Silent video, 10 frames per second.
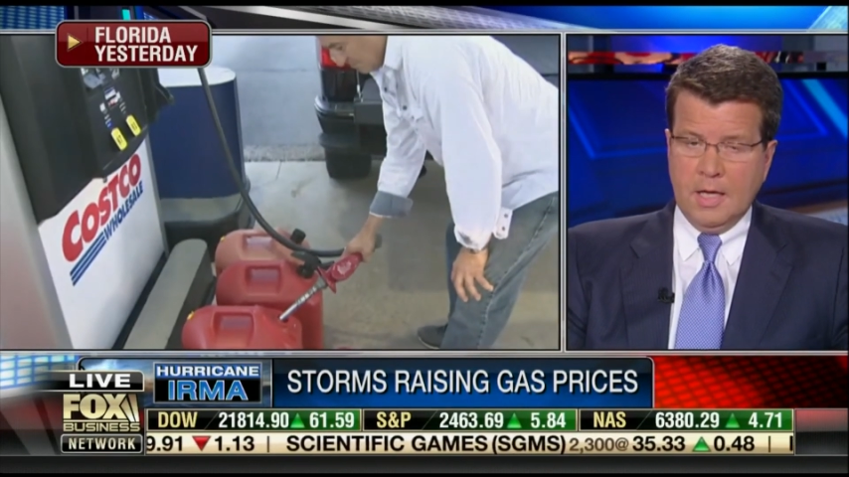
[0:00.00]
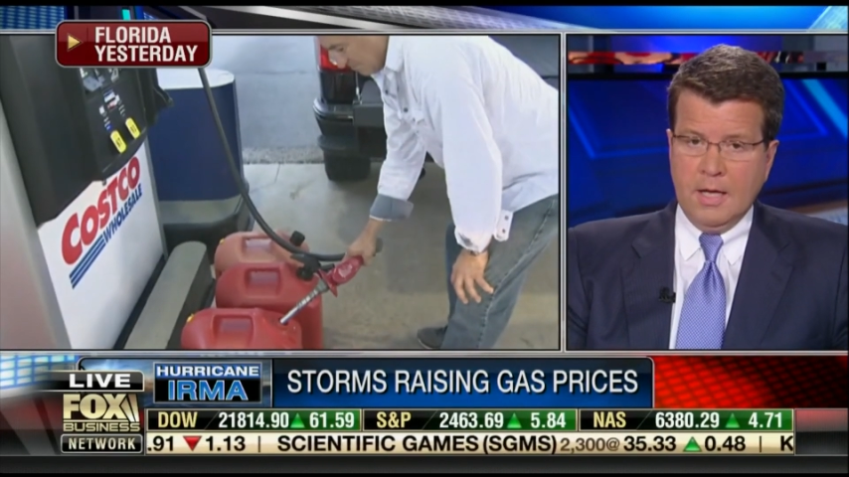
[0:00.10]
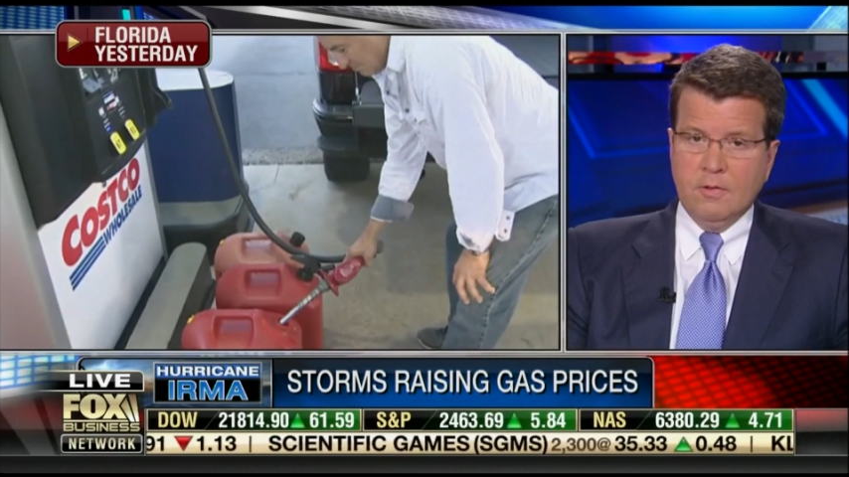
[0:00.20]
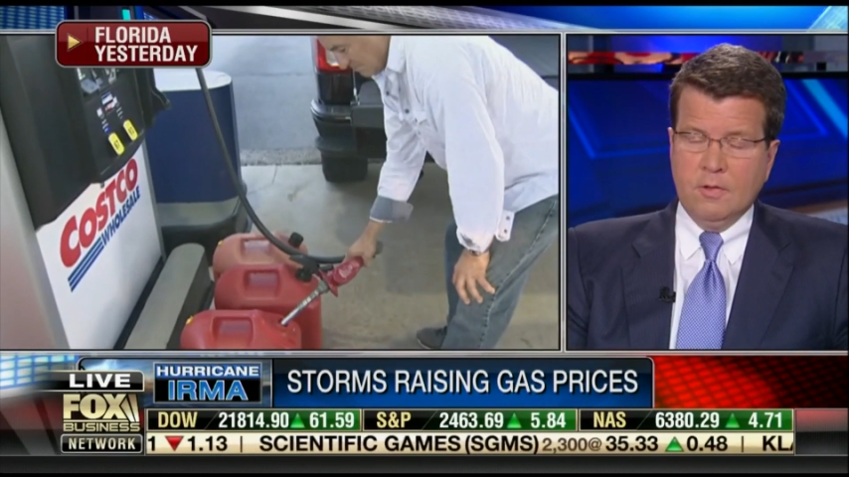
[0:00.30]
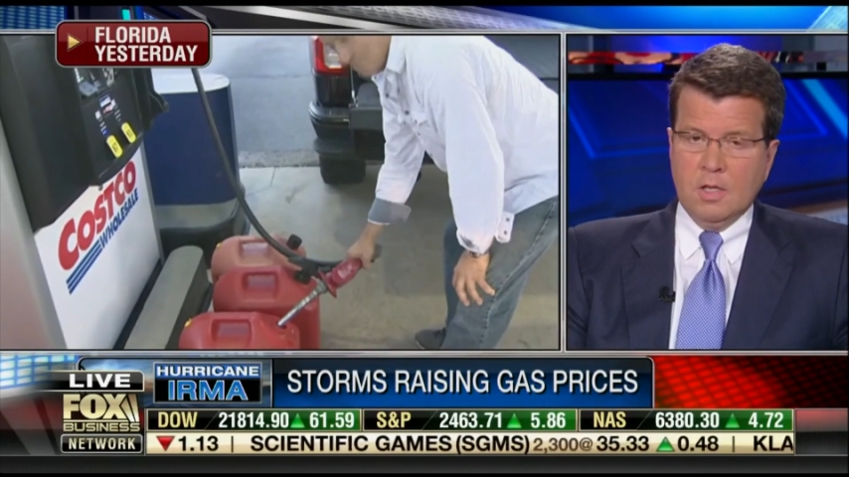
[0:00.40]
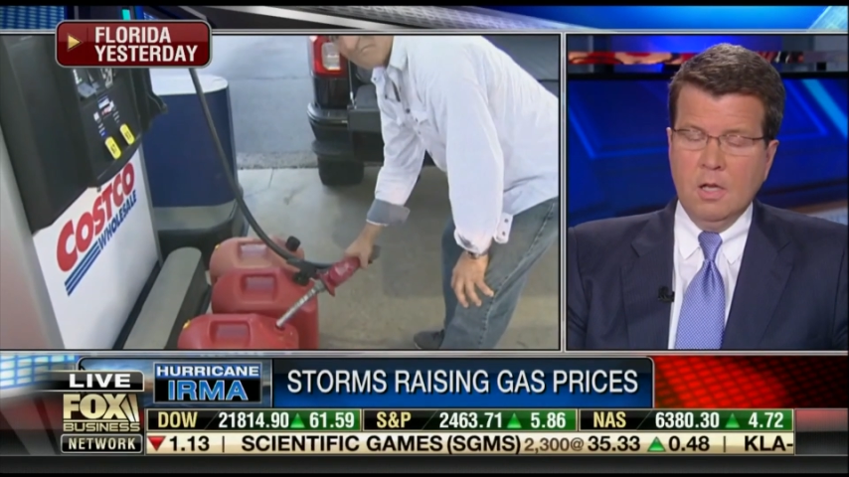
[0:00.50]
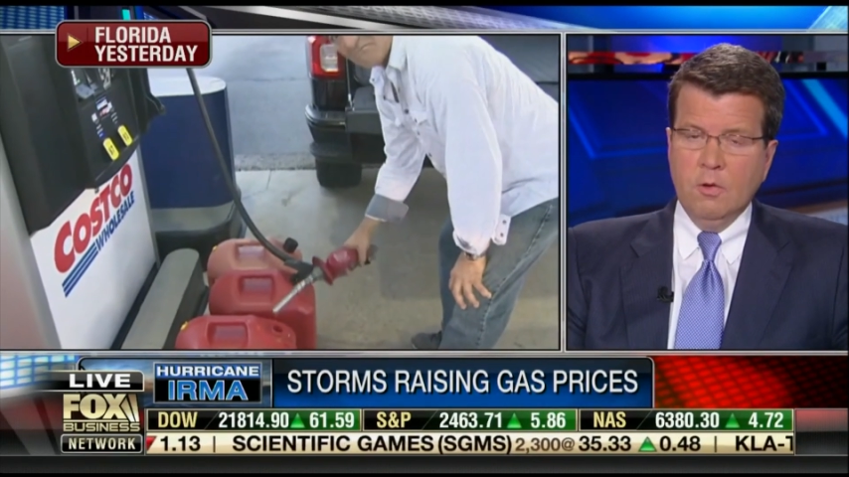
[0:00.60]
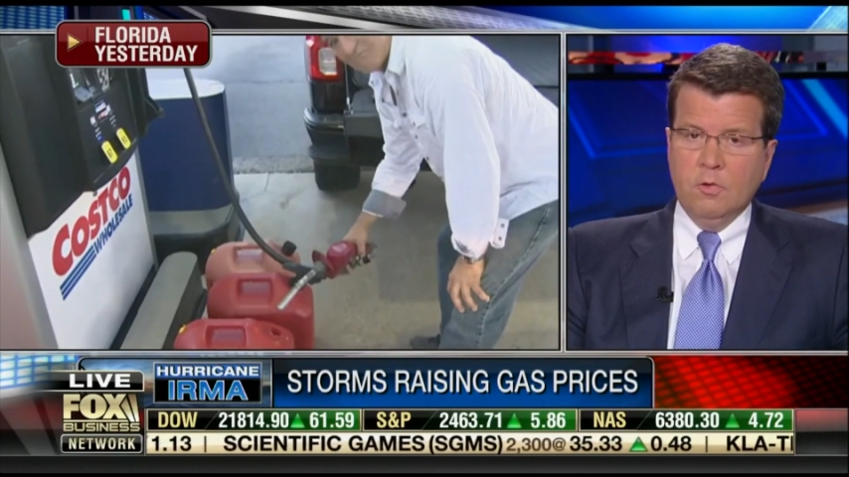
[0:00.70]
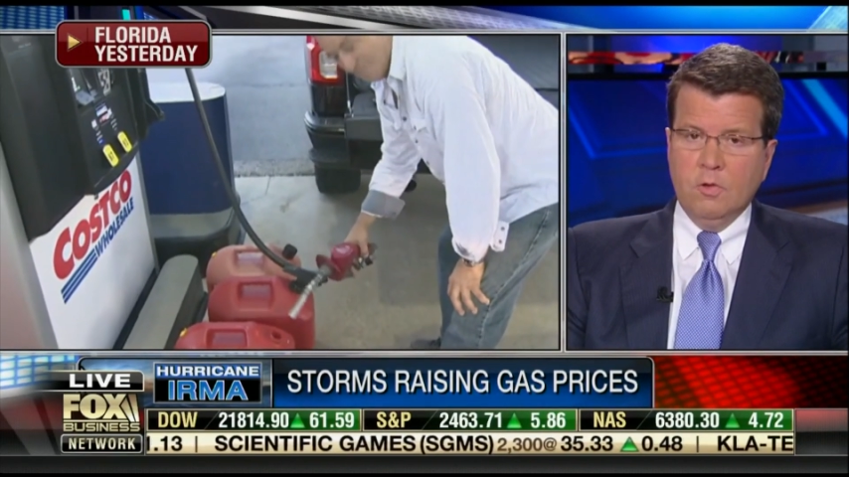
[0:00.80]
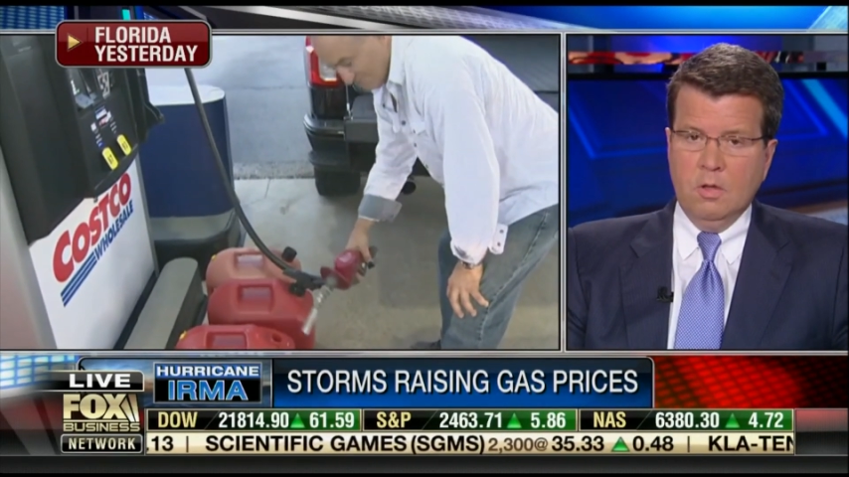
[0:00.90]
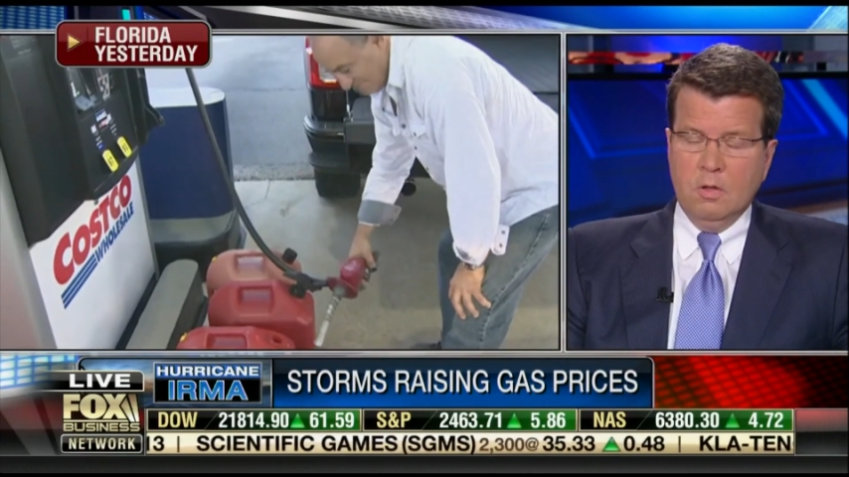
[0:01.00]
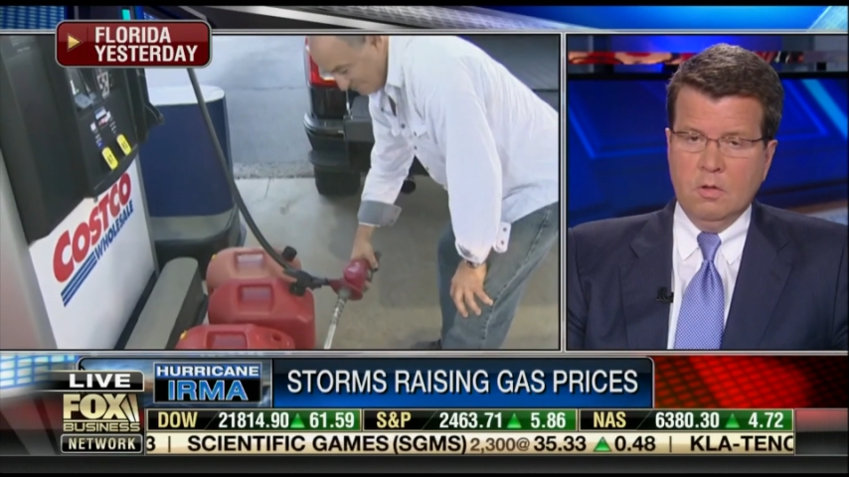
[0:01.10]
gets close to